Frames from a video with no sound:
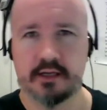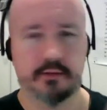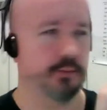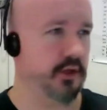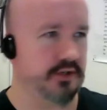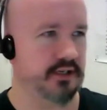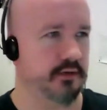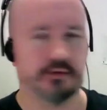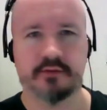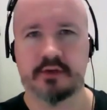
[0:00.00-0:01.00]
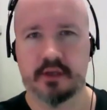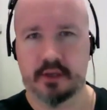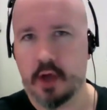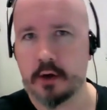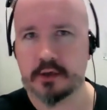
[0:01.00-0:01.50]
and Bluetooth-driven
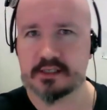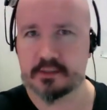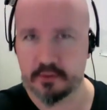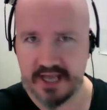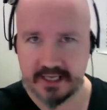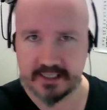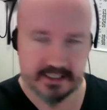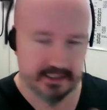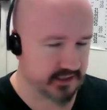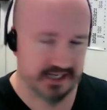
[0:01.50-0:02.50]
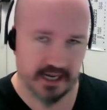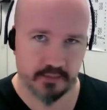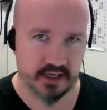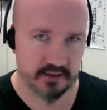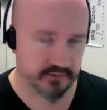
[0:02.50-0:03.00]
locks and all that. Same
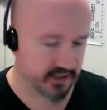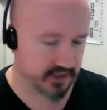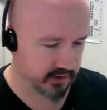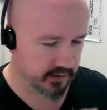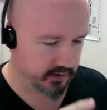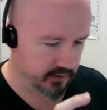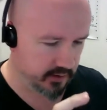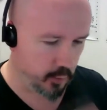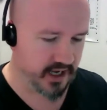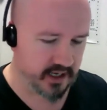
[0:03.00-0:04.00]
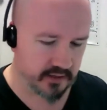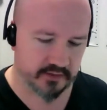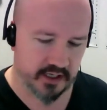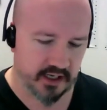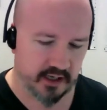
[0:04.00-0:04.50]
kind of thing, a way of
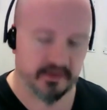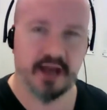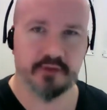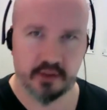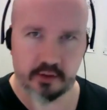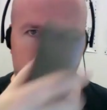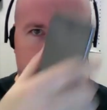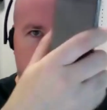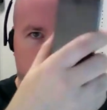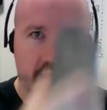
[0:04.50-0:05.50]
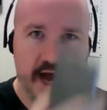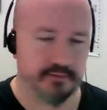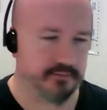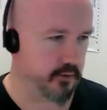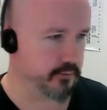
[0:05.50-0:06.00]
having your
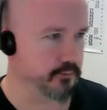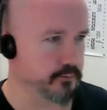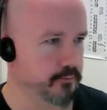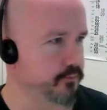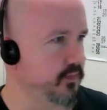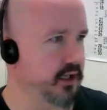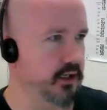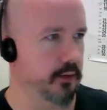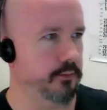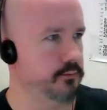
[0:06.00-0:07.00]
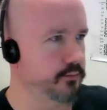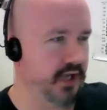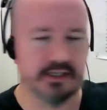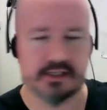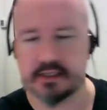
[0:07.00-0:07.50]
iPhone
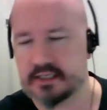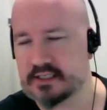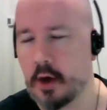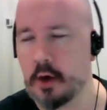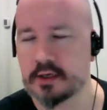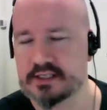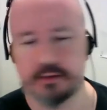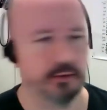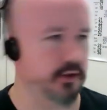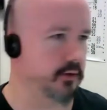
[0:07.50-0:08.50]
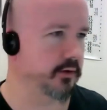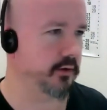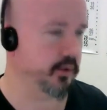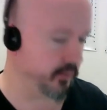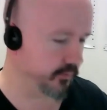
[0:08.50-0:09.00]
instantly talk to
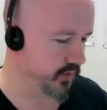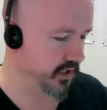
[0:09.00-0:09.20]
your